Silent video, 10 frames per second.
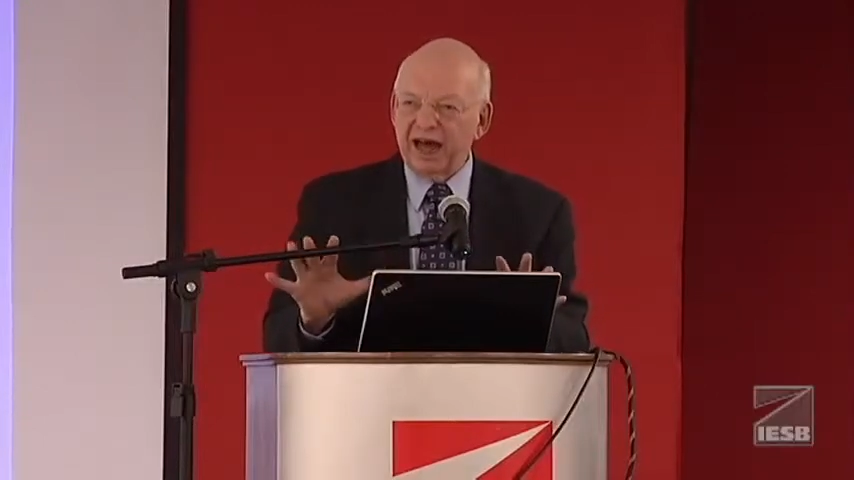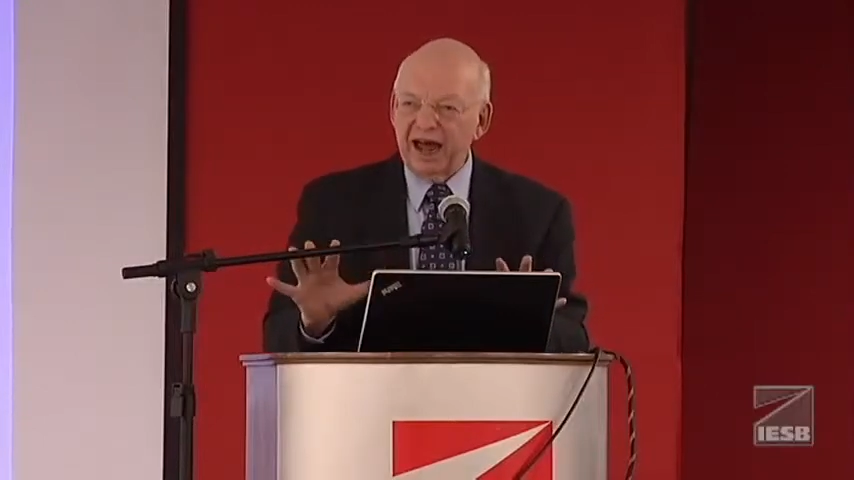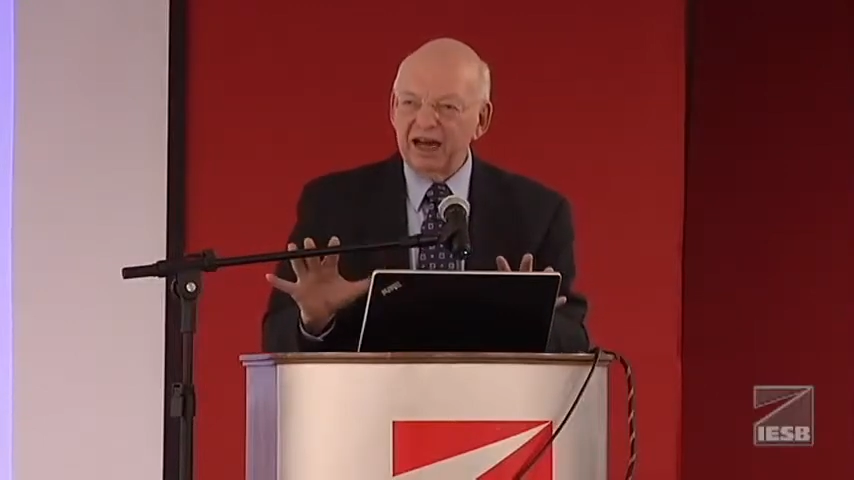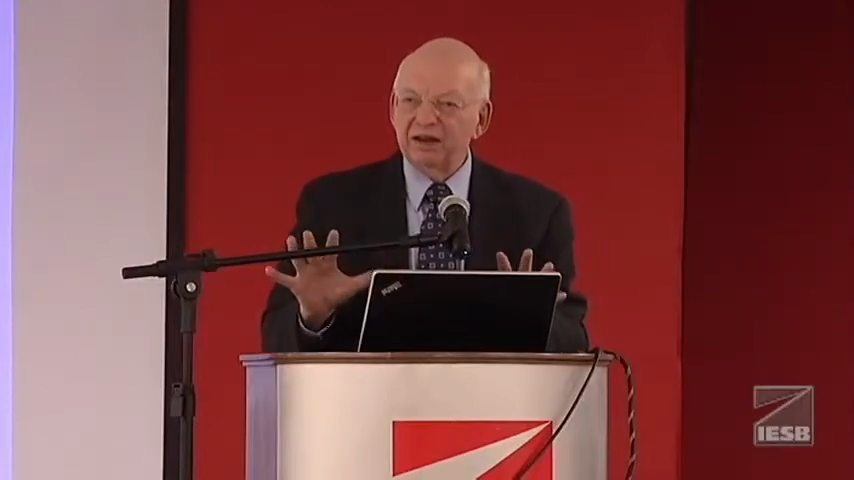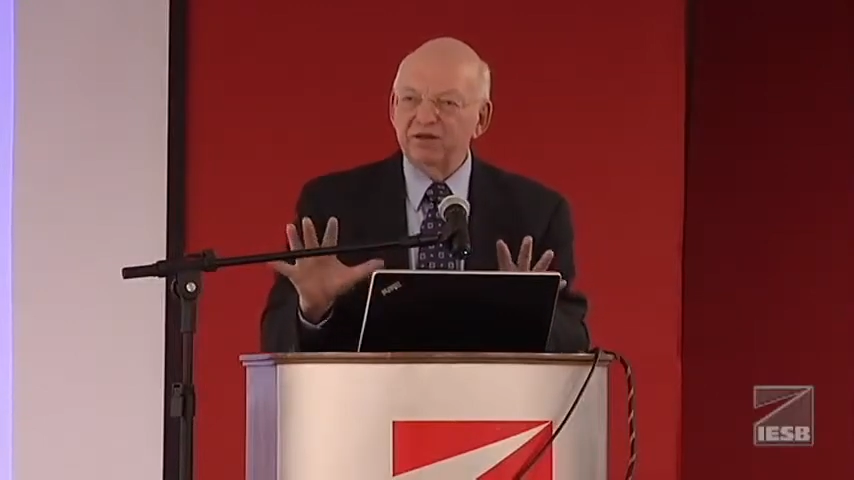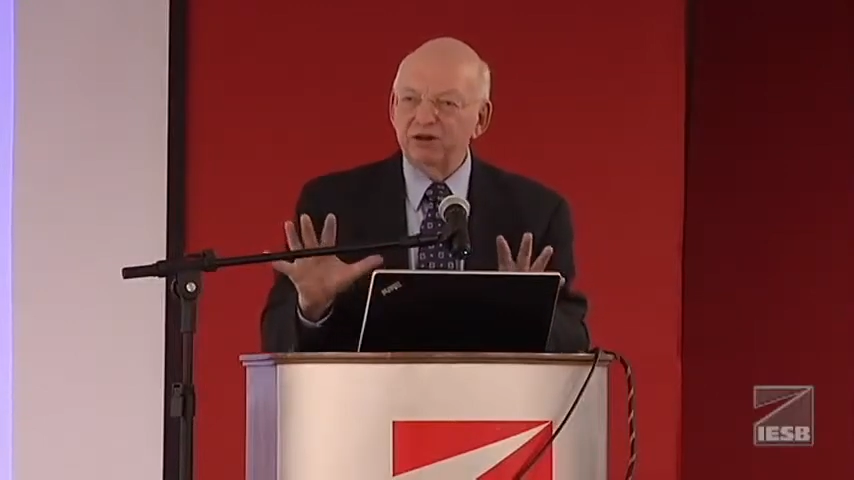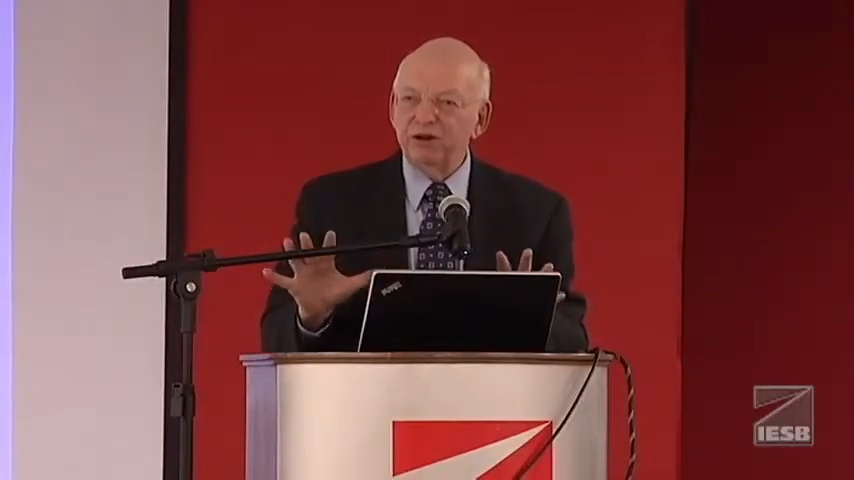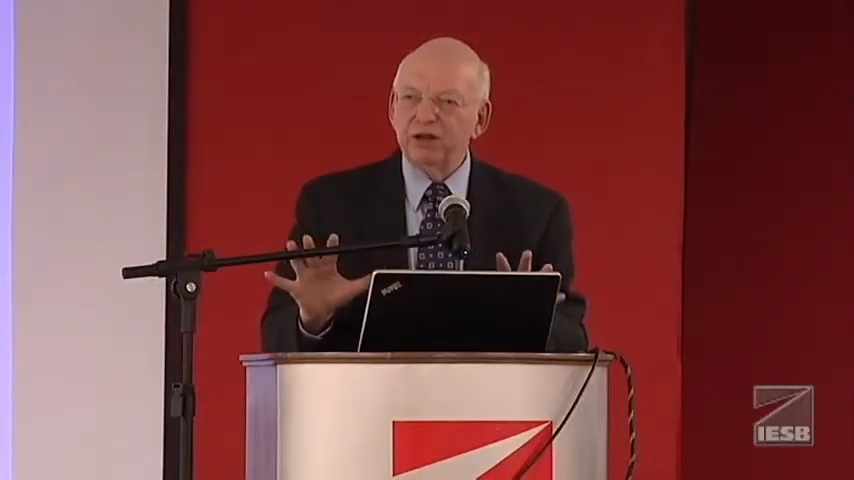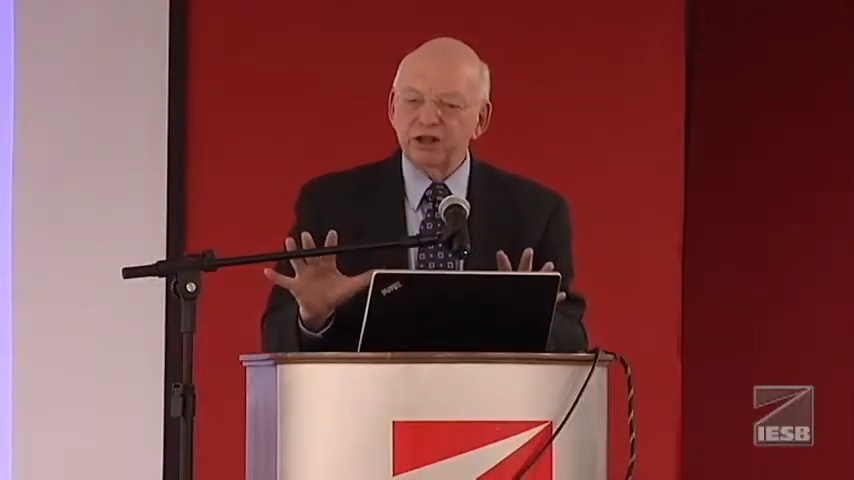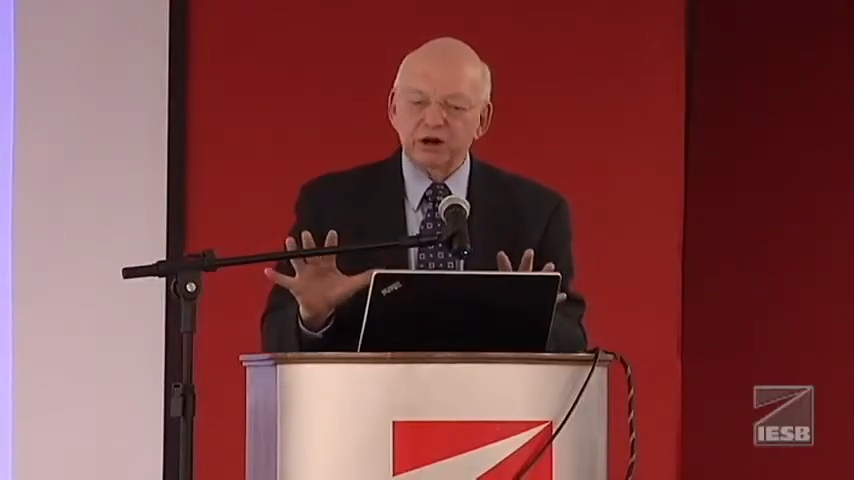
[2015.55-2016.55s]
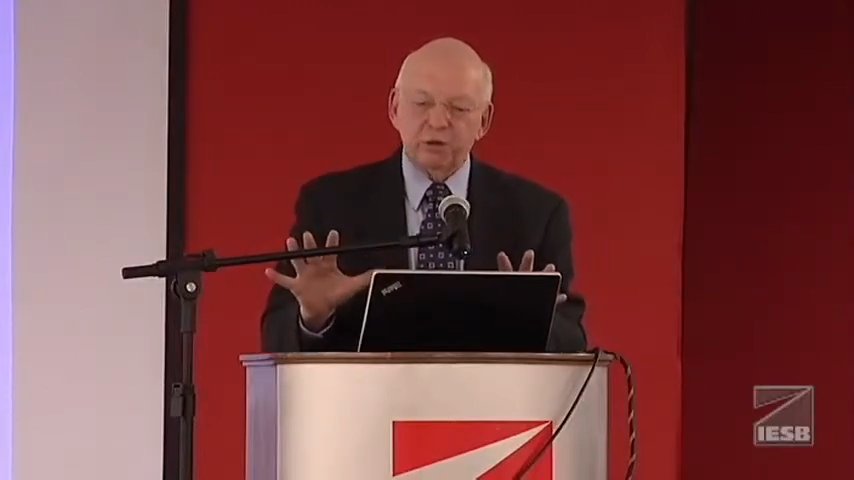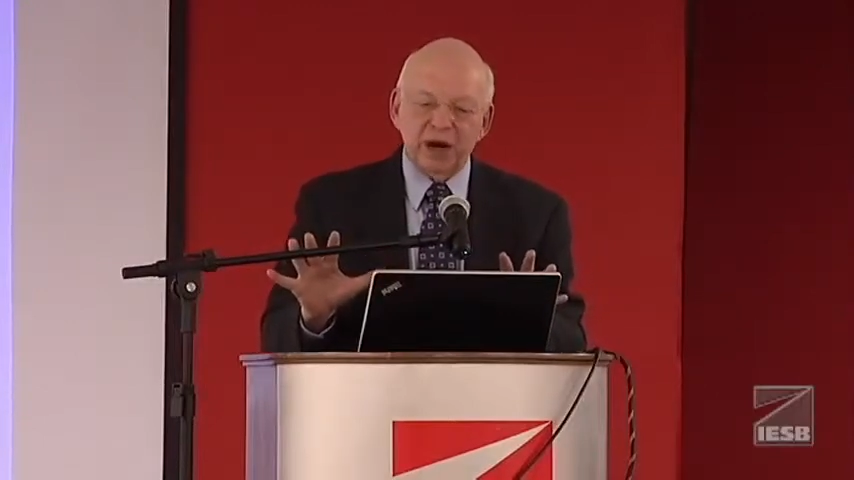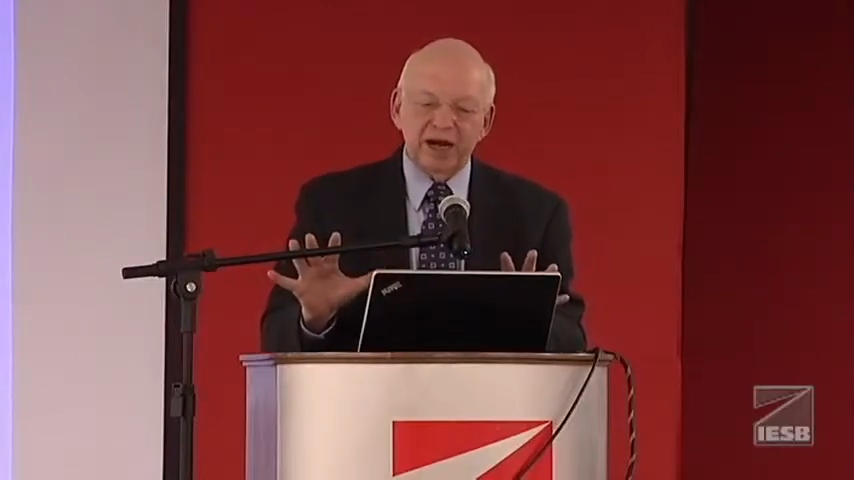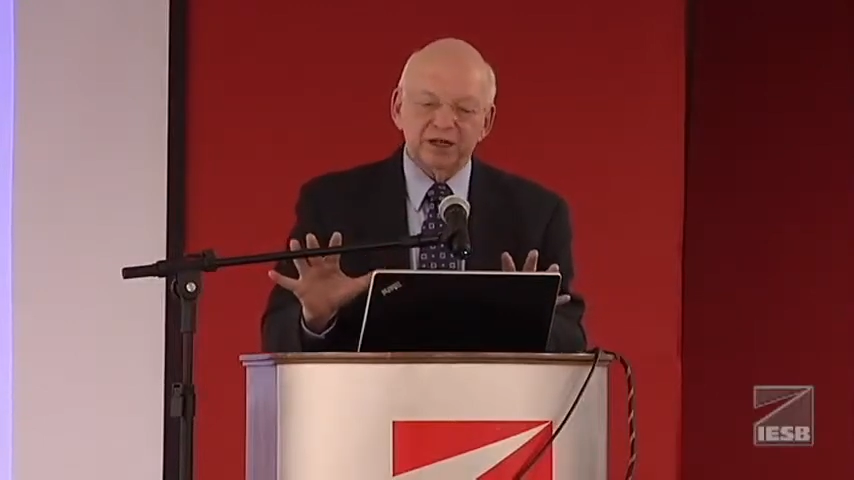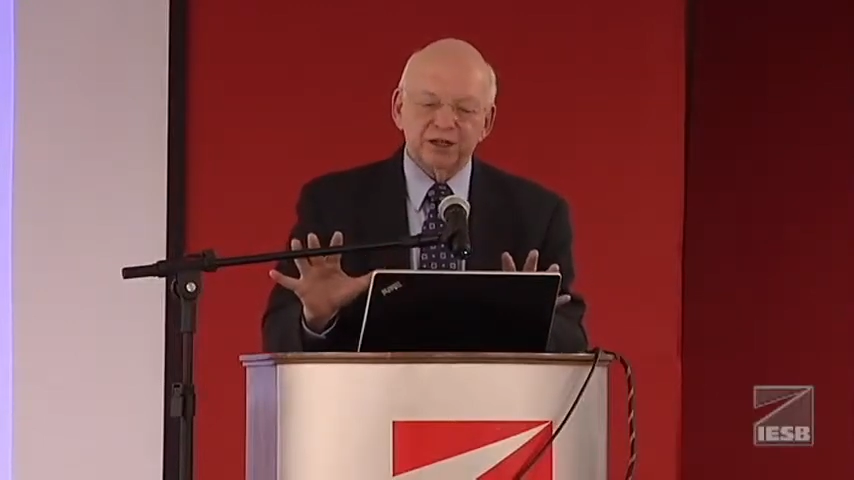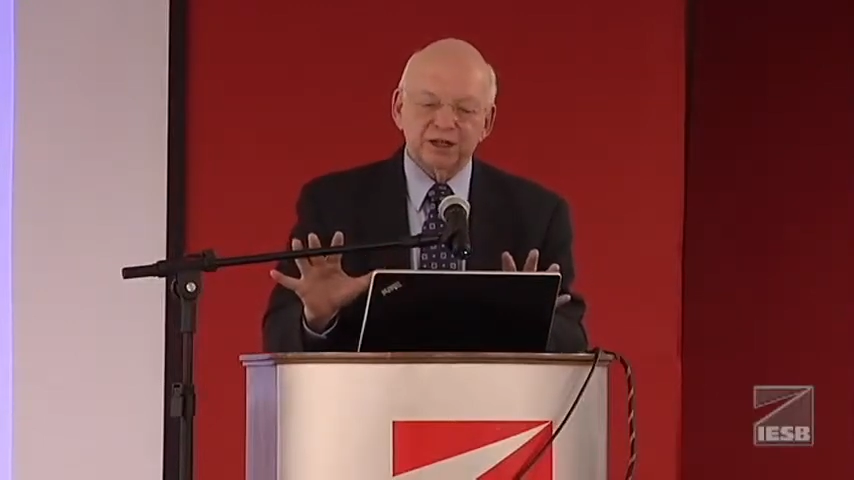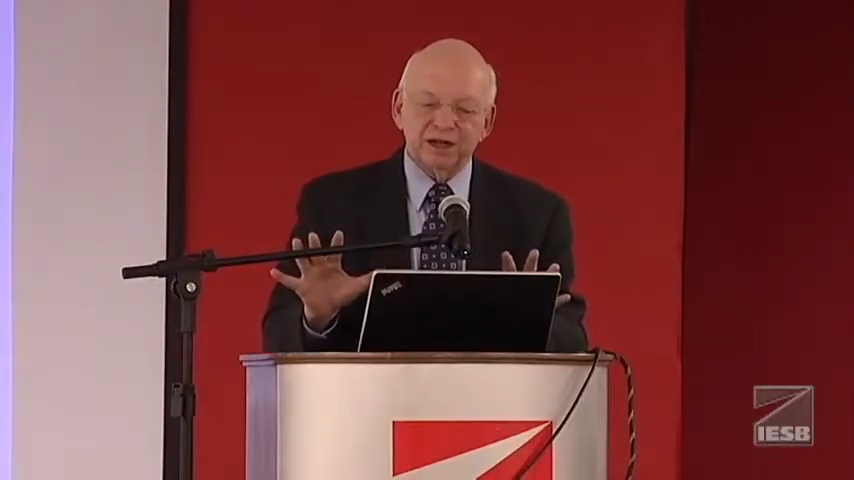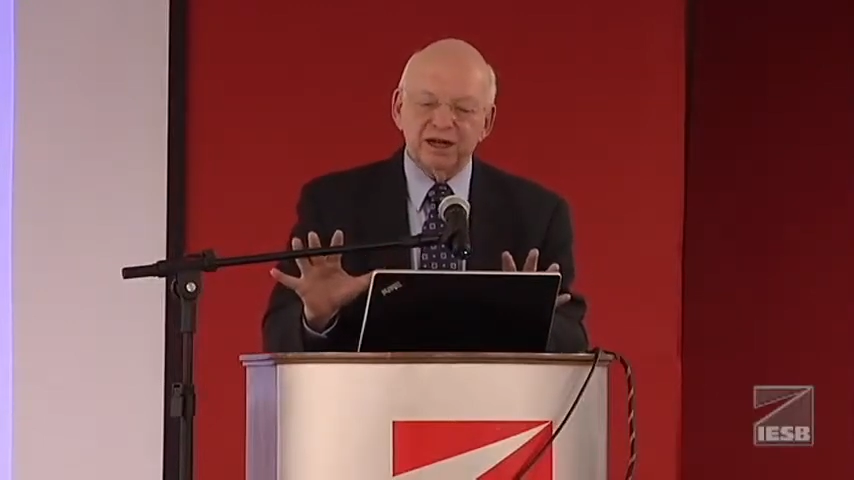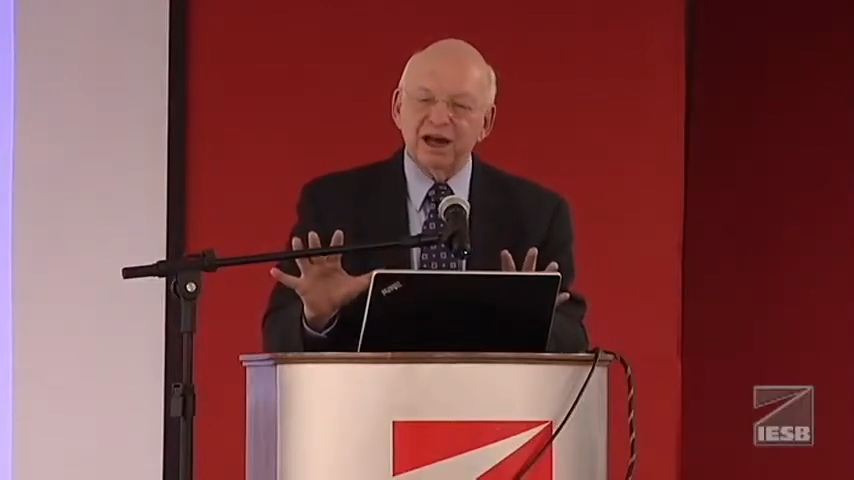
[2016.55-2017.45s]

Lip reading: high-level nuclear waste.